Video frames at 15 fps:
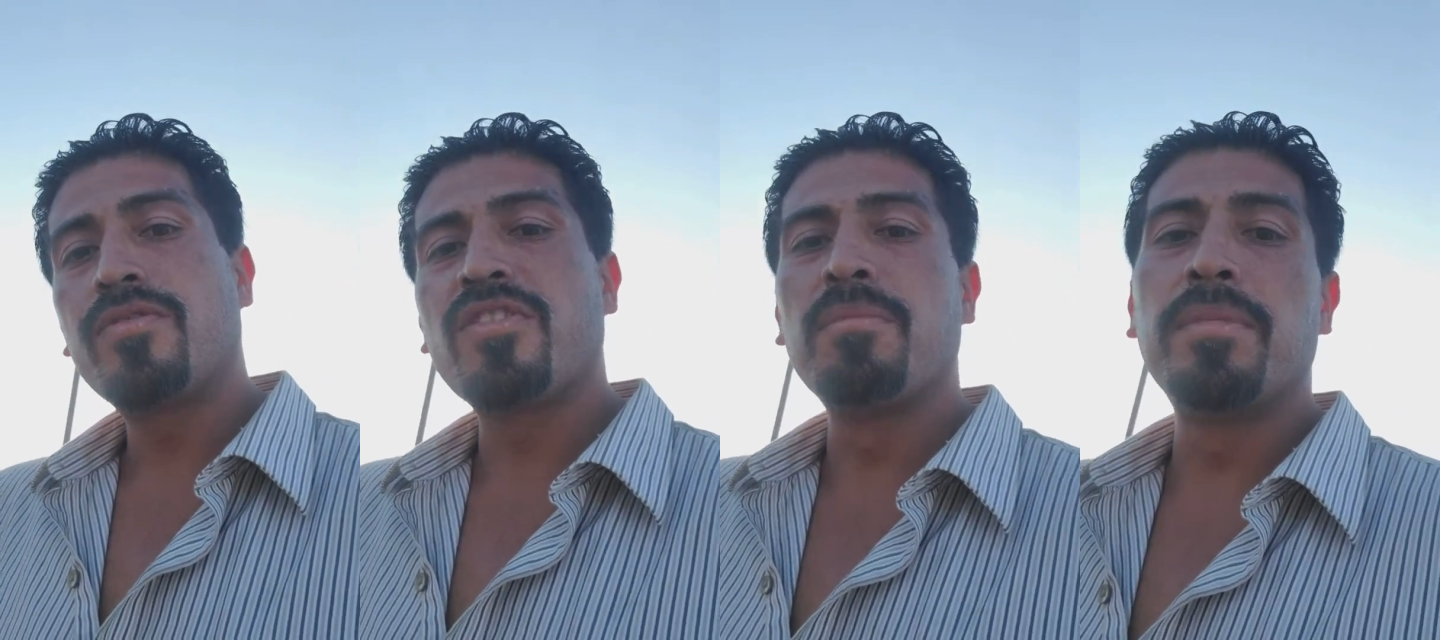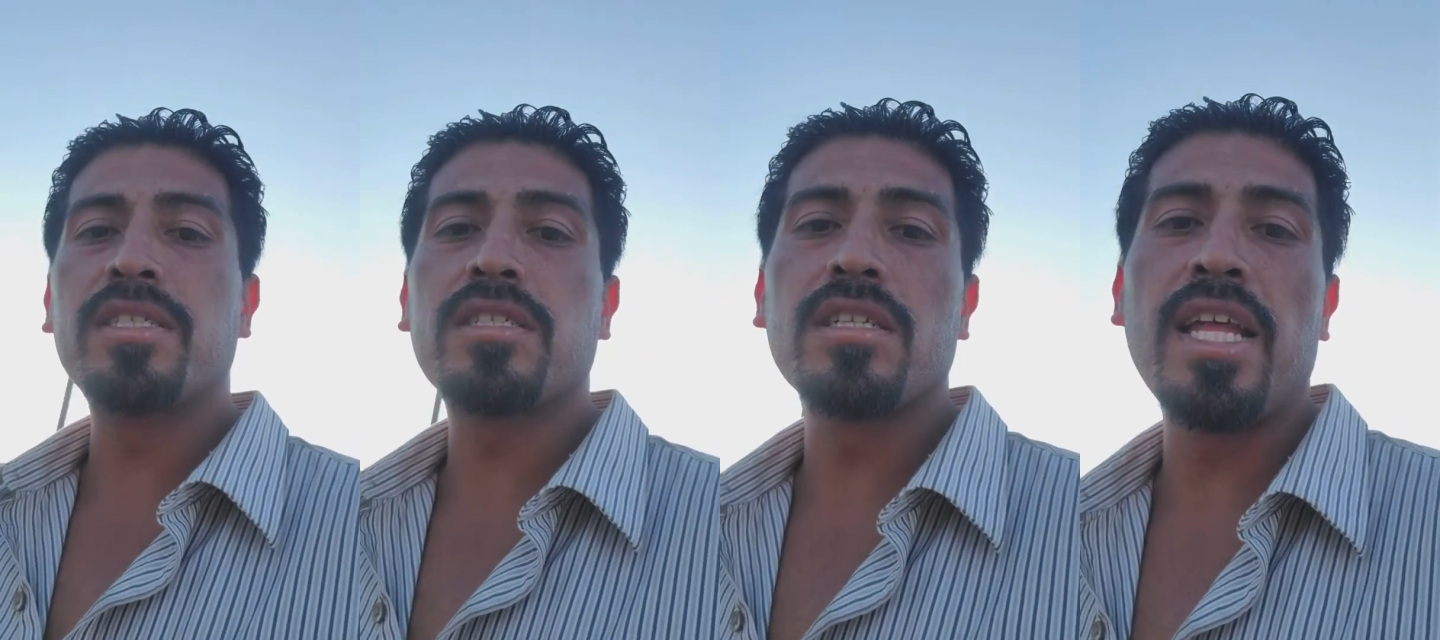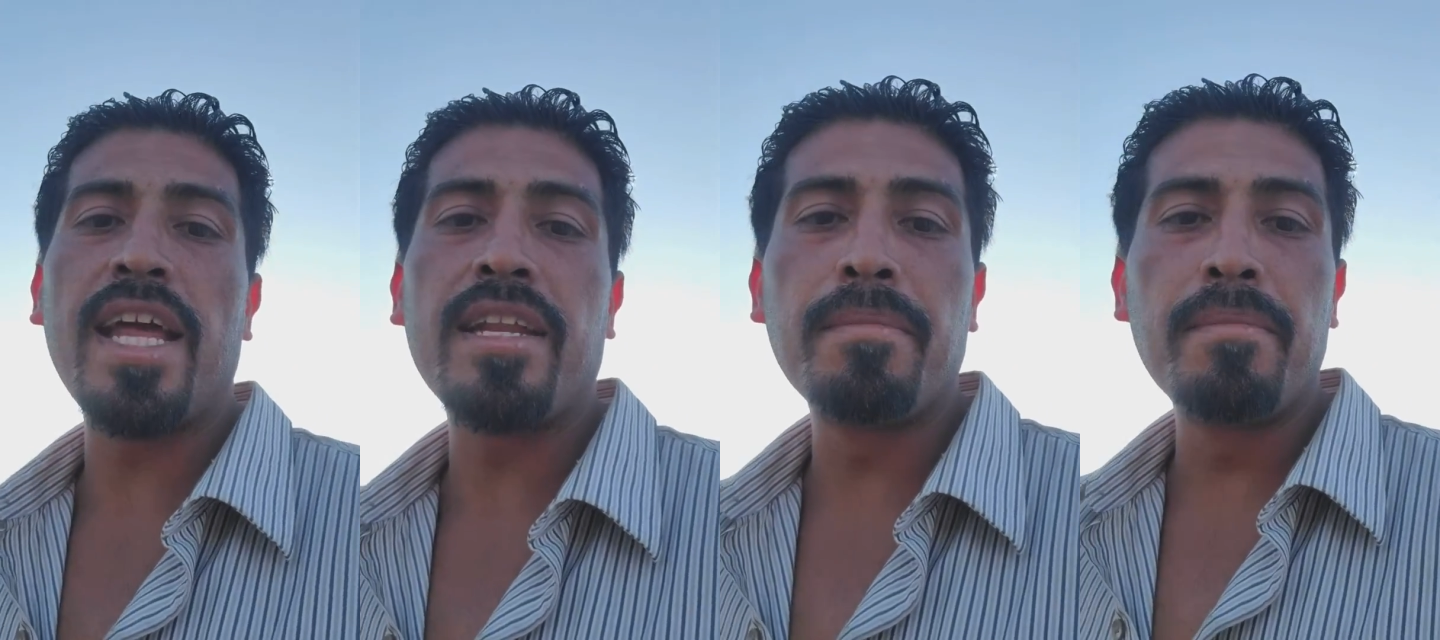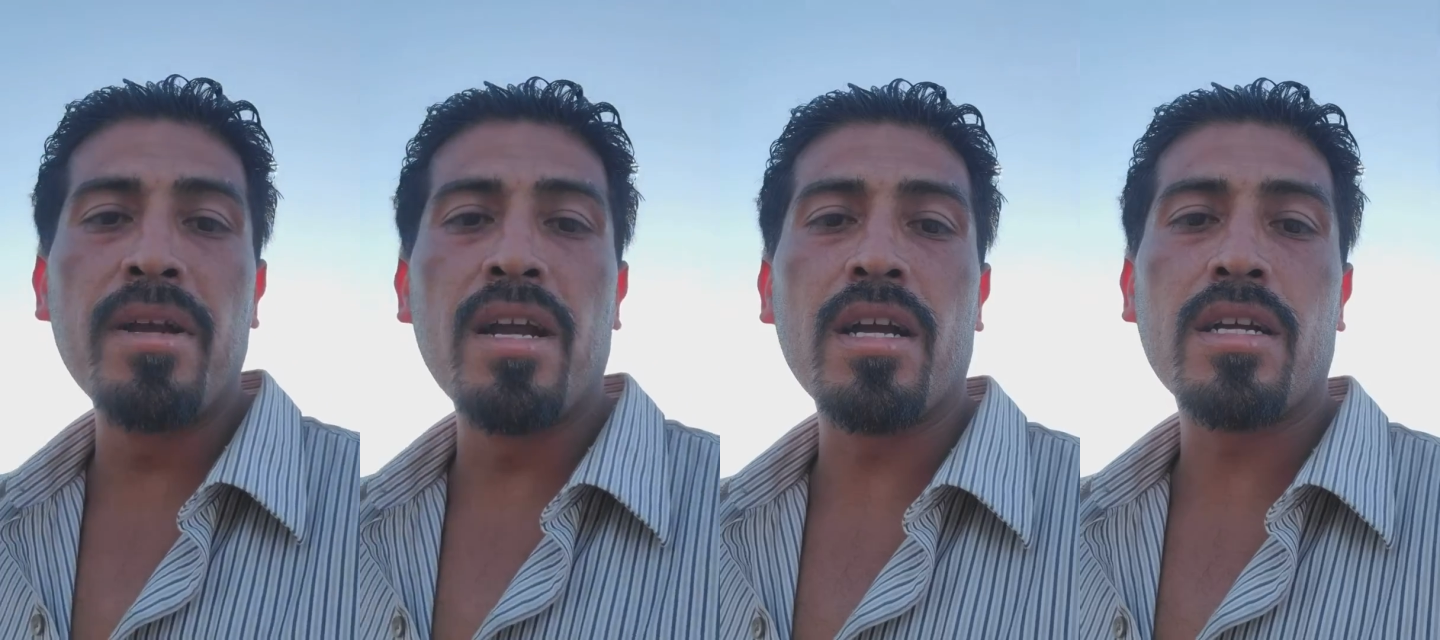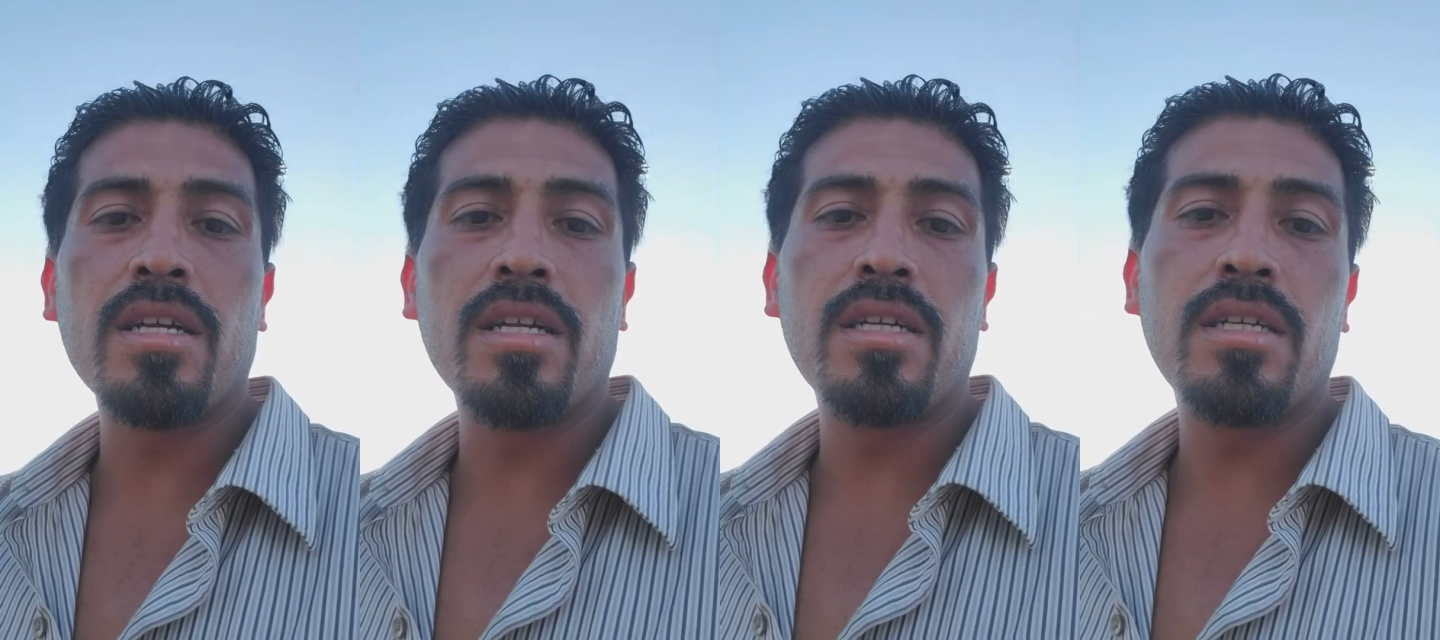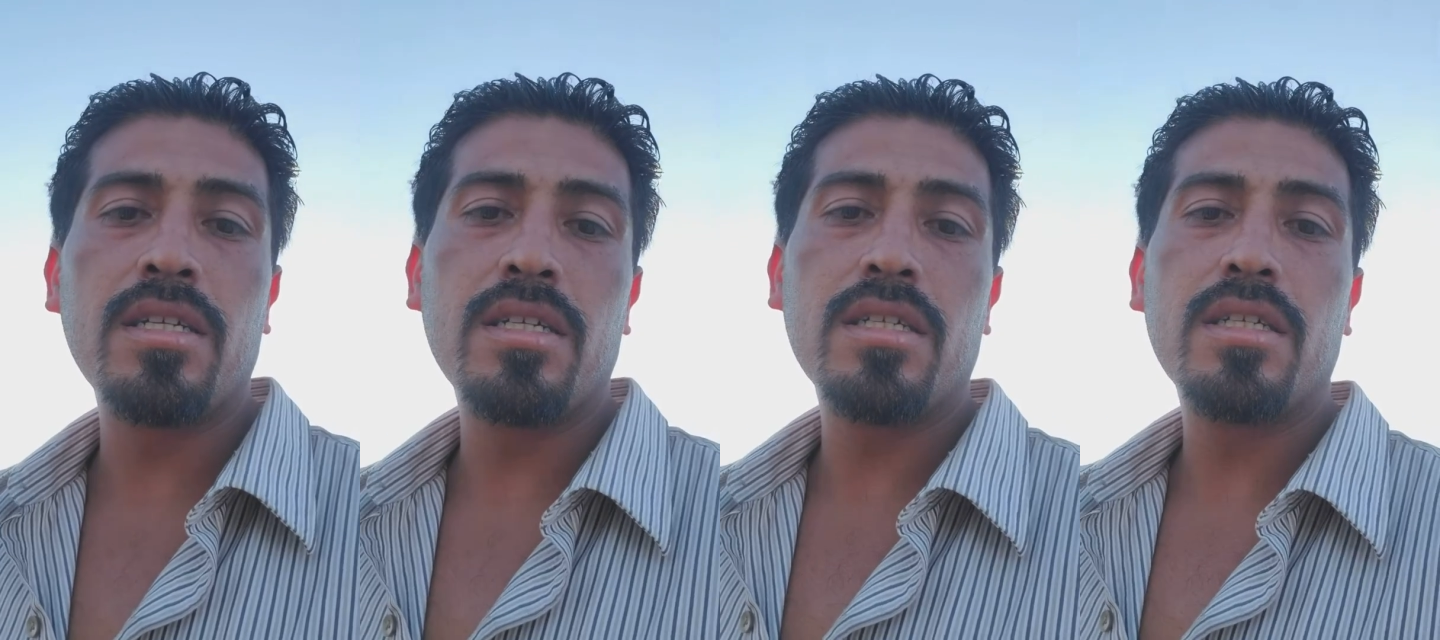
from Mr. Latin America.